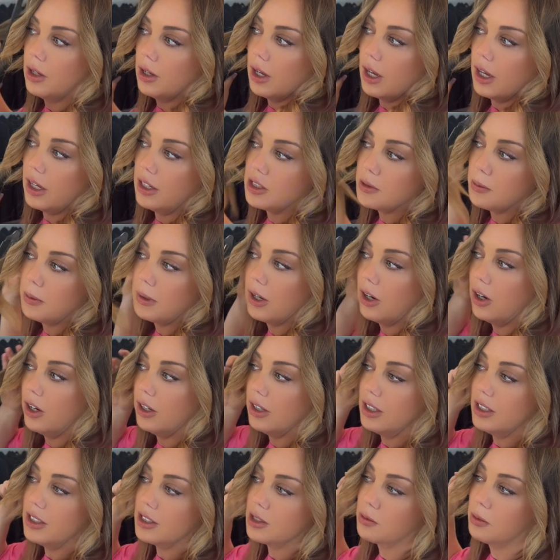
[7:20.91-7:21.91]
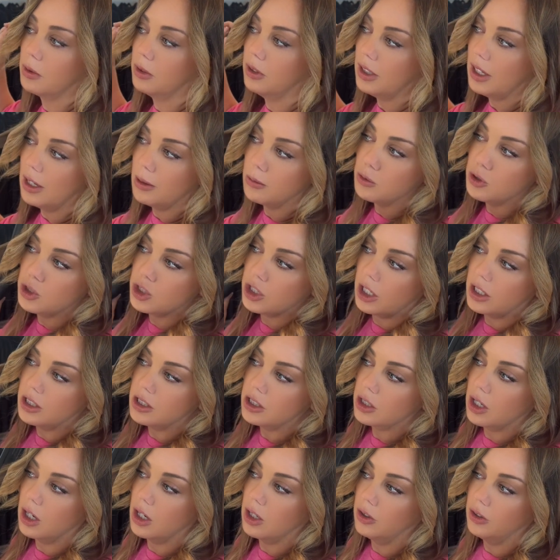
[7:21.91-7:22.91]
And to be honest, really I'm
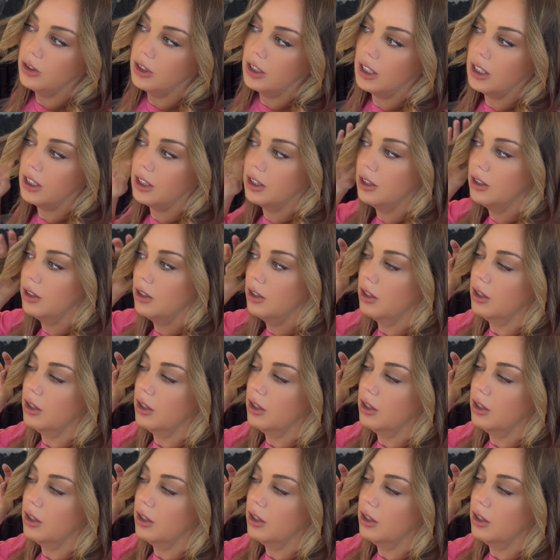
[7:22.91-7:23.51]
just curling